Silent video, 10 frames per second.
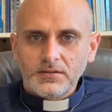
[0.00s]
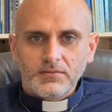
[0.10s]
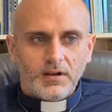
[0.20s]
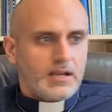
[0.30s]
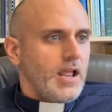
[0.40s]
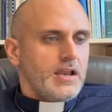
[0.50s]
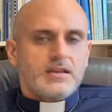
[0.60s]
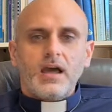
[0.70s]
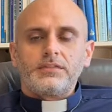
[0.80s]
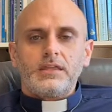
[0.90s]
Right?
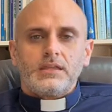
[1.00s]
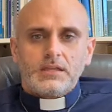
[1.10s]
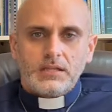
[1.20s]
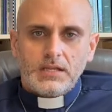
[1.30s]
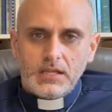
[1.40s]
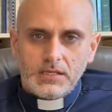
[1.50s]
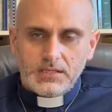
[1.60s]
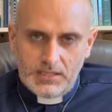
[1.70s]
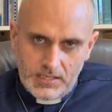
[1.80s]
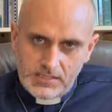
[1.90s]
Nothing can
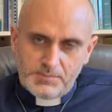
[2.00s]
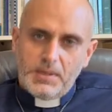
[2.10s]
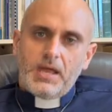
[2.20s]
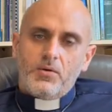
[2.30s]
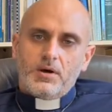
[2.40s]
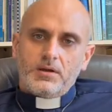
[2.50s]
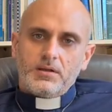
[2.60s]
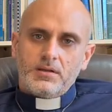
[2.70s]
hinder his power.